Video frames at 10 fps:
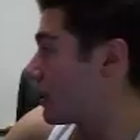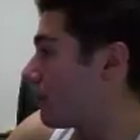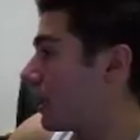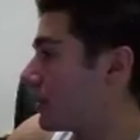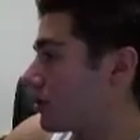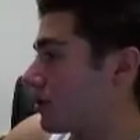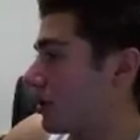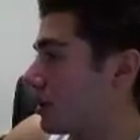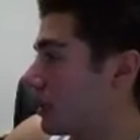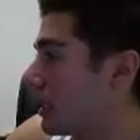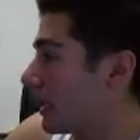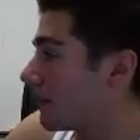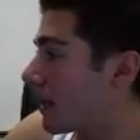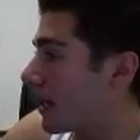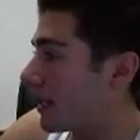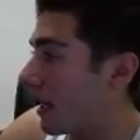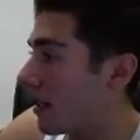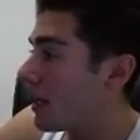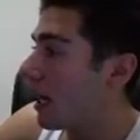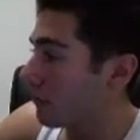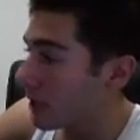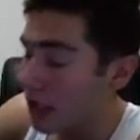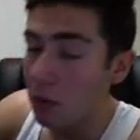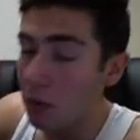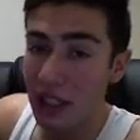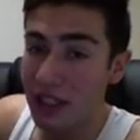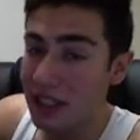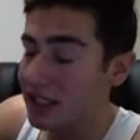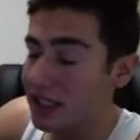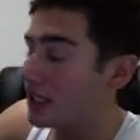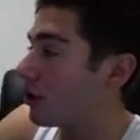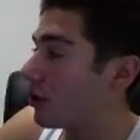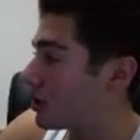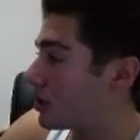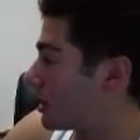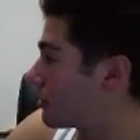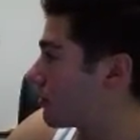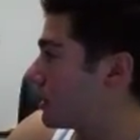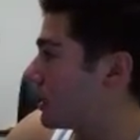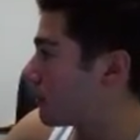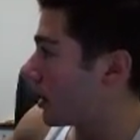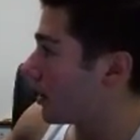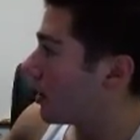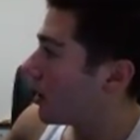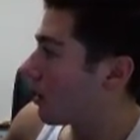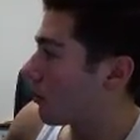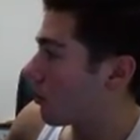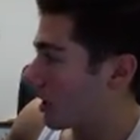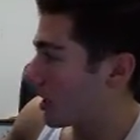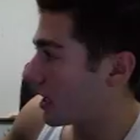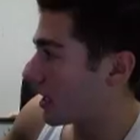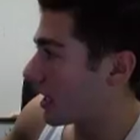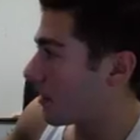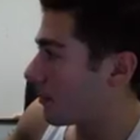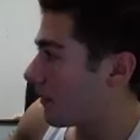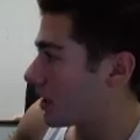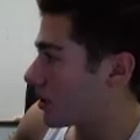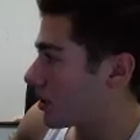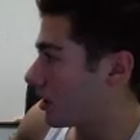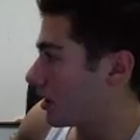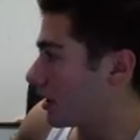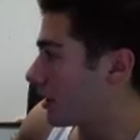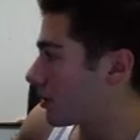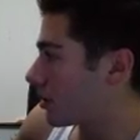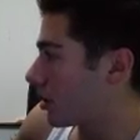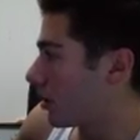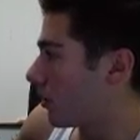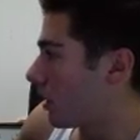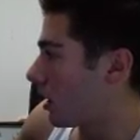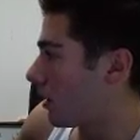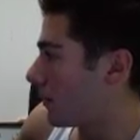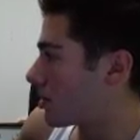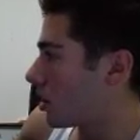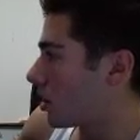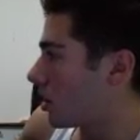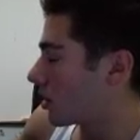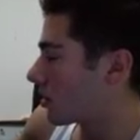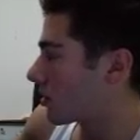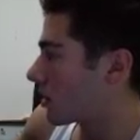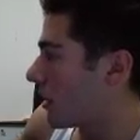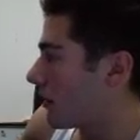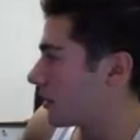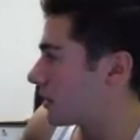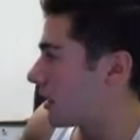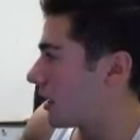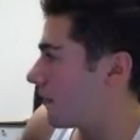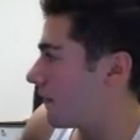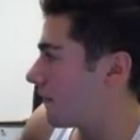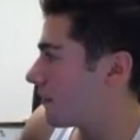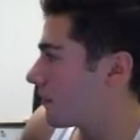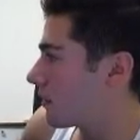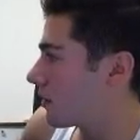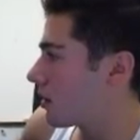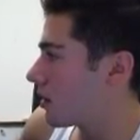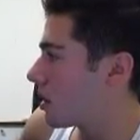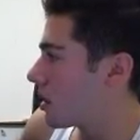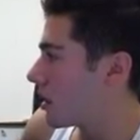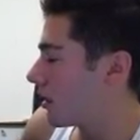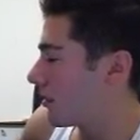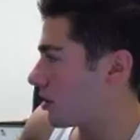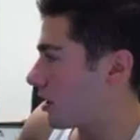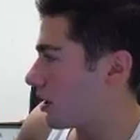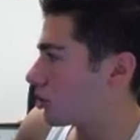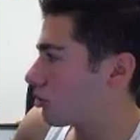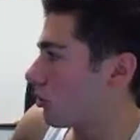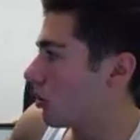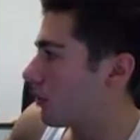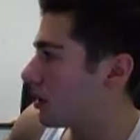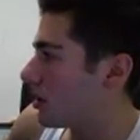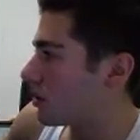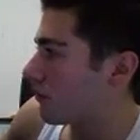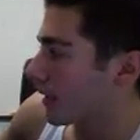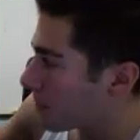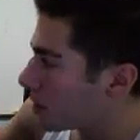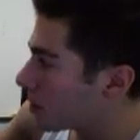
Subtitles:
the Blazers are delayed, man. I really wanted to see those things released, but we're going to get them eventually. So I just saw a comment about that. Let me try to scroll up to this if my computer loads now.